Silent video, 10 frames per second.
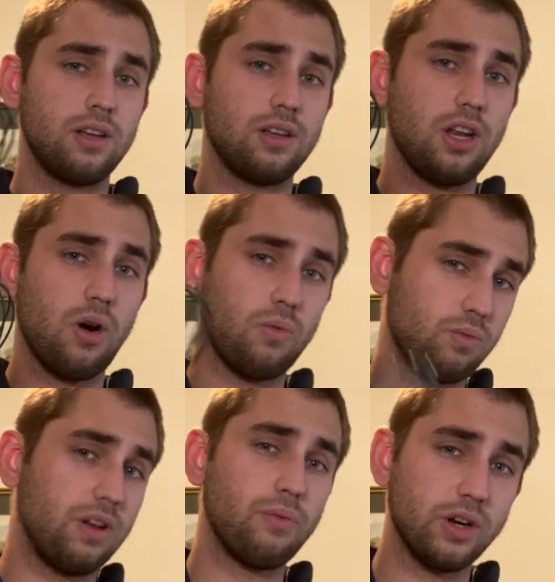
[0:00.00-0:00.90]
you know
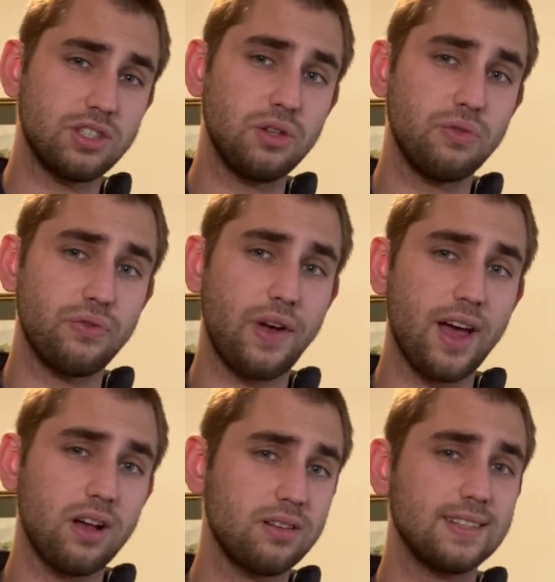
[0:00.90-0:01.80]
if once you fail,